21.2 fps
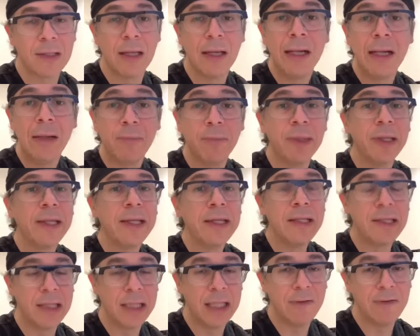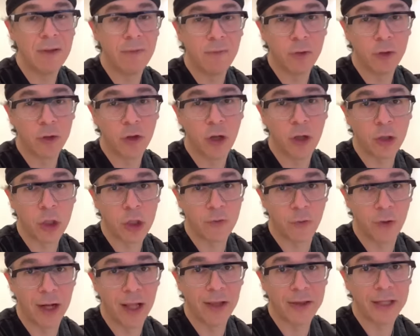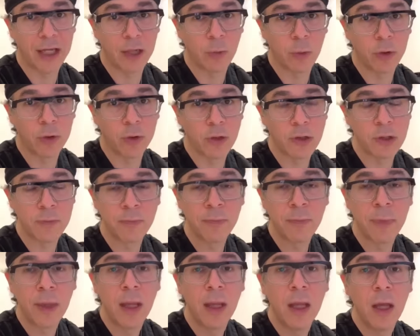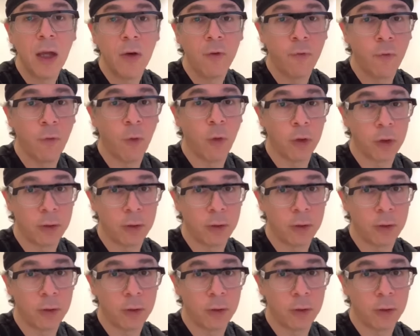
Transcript: please leave them for doctors, for healthcare workers, for